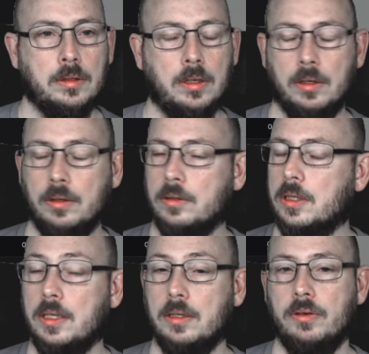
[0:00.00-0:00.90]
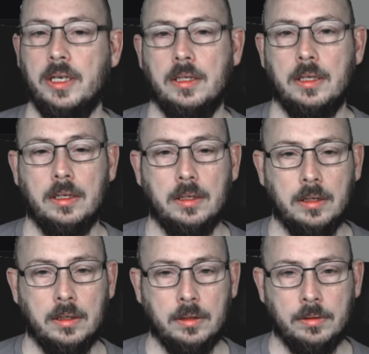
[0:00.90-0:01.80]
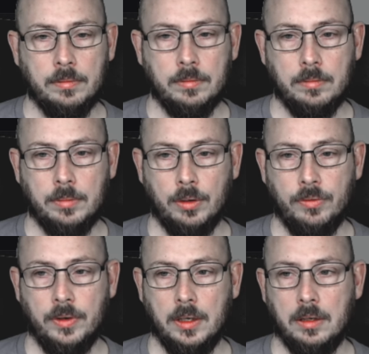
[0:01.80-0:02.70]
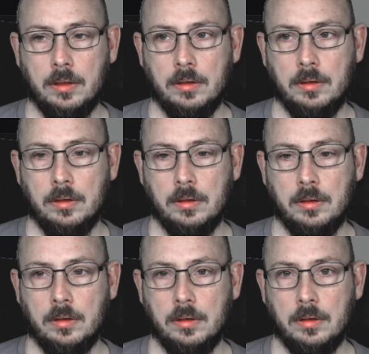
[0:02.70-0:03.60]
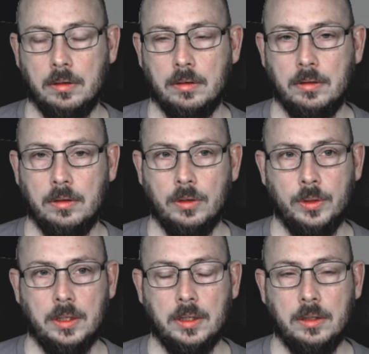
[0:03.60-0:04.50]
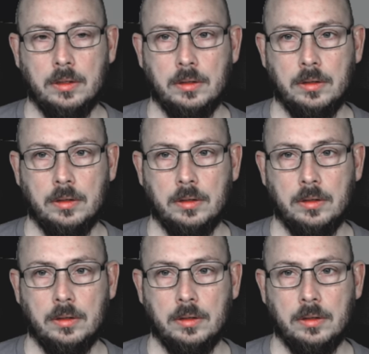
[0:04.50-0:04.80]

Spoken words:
Did it create a profile? No, it didn't.